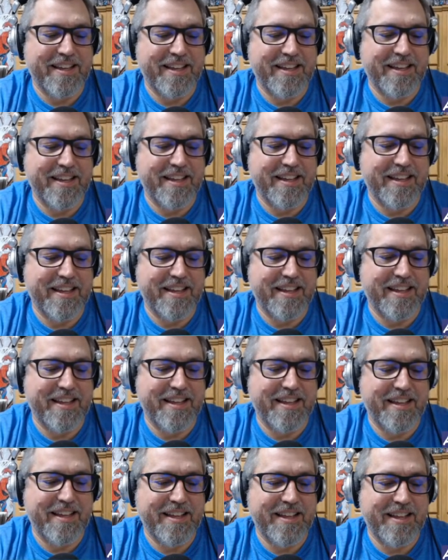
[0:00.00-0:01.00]

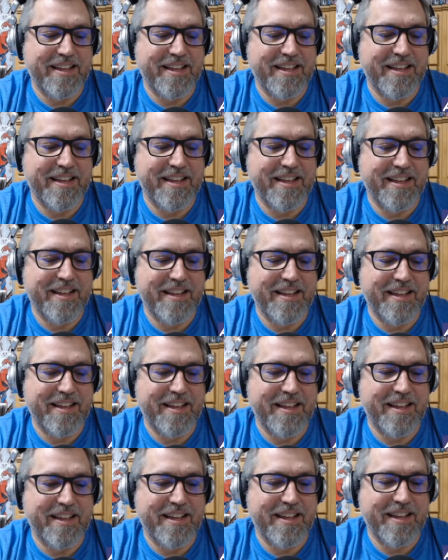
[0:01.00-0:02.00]

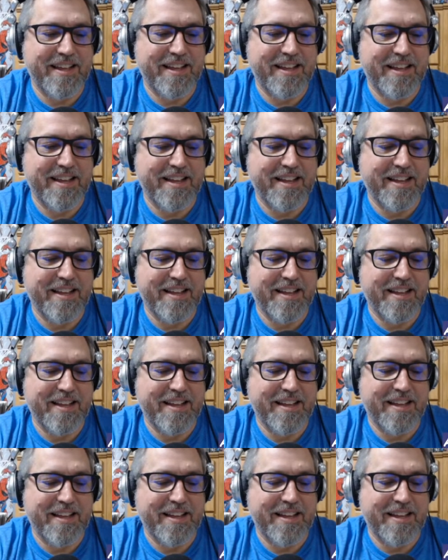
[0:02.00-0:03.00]

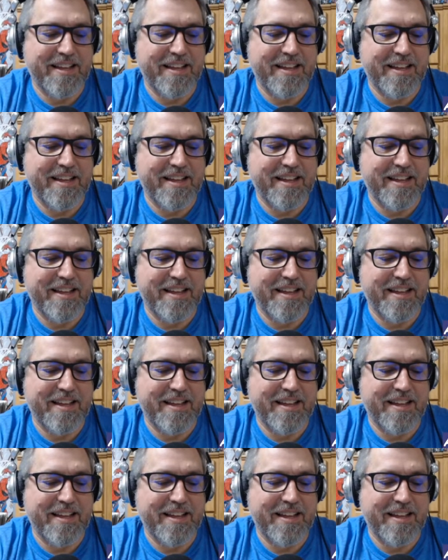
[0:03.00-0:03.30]
The person shown says nothing.